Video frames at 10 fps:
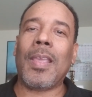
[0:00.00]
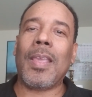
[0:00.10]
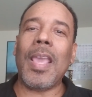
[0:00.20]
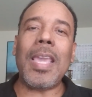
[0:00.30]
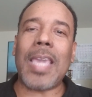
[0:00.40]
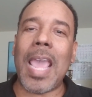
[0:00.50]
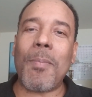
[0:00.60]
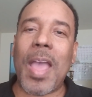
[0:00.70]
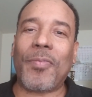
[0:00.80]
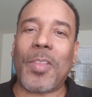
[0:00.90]
he
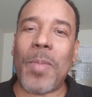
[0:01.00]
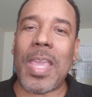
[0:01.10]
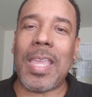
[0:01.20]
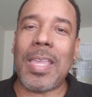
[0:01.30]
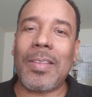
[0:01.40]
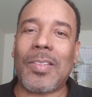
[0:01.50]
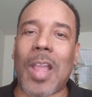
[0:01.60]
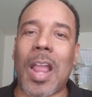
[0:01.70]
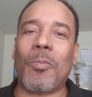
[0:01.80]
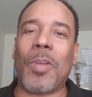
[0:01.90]
came after me
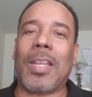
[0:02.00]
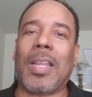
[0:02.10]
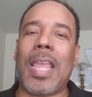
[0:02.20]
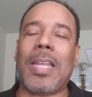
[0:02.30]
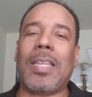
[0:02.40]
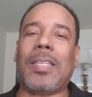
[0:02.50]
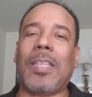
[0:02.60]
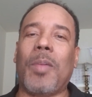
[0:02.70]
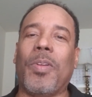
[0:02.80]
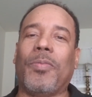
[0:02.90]
starting with late
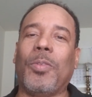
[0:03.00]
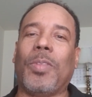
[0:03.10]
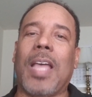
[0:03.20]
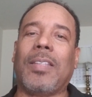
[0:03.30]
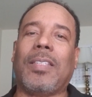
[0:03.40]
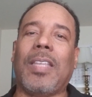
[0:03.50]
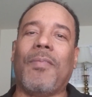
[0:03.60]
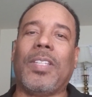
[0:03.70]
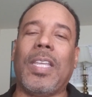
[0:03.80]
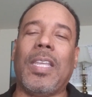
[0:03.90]
December of
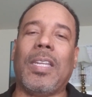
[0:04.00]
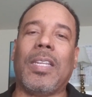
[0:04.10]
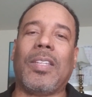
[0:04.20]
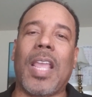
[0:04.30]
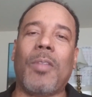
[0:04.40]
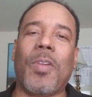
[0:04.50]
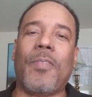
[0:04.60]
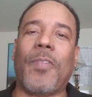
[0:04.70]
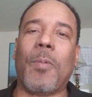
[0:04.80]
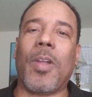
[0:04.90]
2017 and
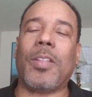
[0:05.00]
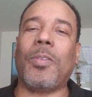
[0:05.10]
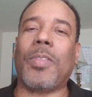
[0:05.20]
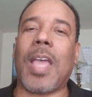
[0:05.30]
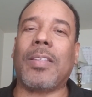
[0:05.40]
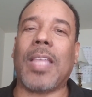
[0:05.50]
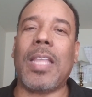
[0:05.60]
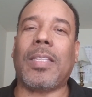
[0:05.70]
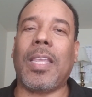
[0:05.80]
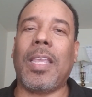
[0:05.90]
January, February
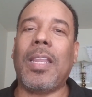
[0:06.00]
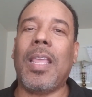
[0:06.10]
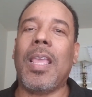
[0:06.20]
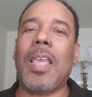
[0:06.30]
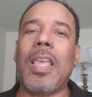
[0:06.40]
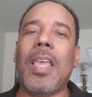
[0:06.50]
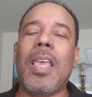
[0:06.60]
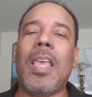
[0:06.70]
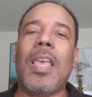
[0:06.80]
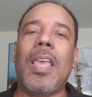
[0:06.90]
2018.
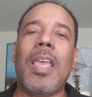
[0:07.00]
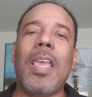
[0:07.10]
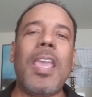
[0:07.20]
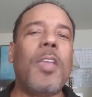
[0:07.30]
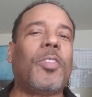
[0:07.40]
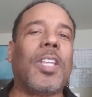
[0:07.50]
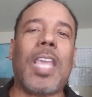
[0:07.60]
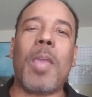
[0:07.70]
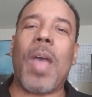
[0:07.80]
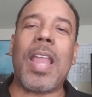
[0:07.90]
He used to keep my